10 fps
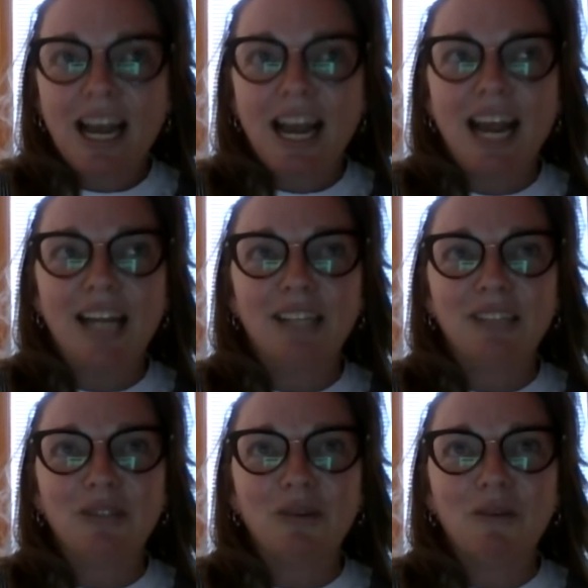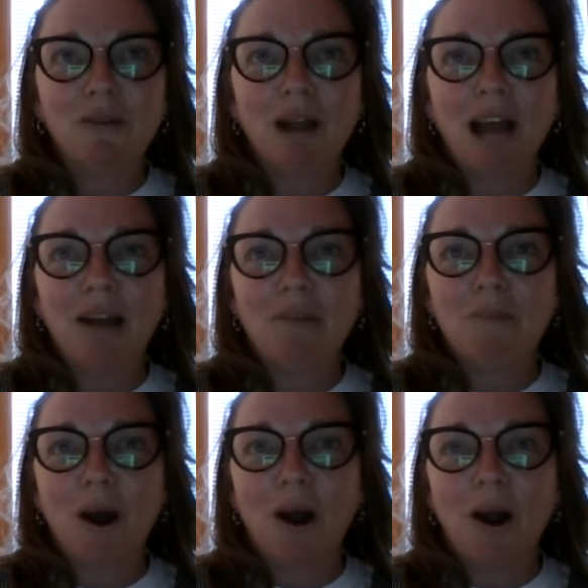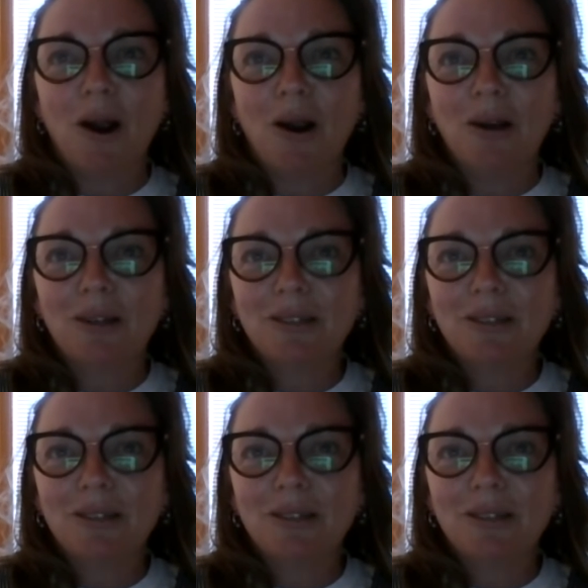And we were at a bar